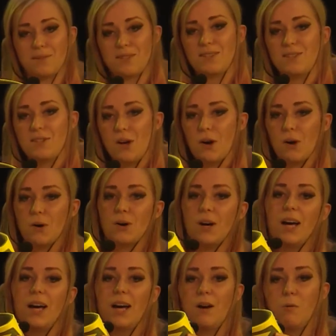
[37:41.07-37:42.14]
So
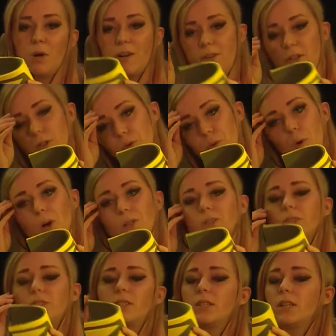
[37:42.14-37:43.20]
whatever you
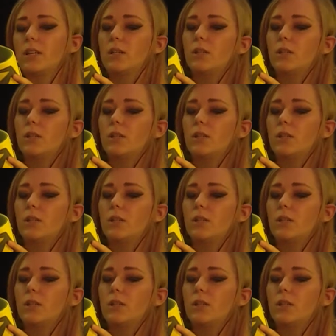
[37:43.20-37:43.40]
want,